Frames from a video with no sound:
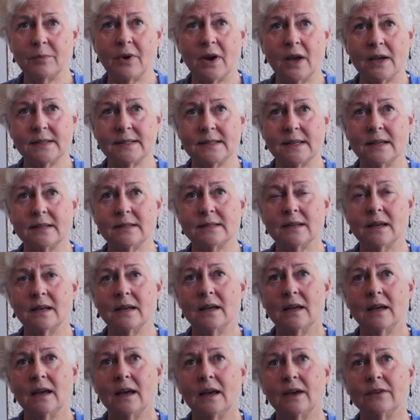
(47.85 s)
process
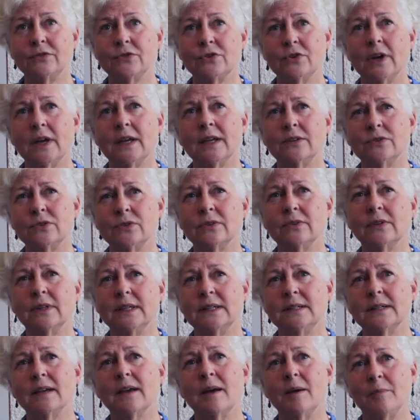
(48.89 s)
of trying truly
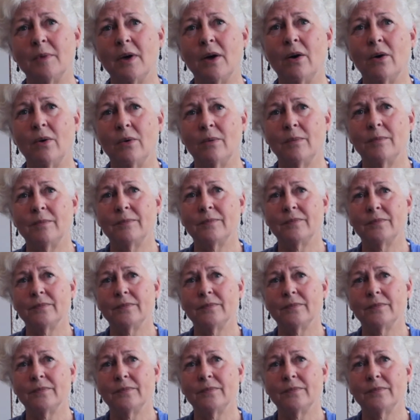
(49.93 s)
to come home.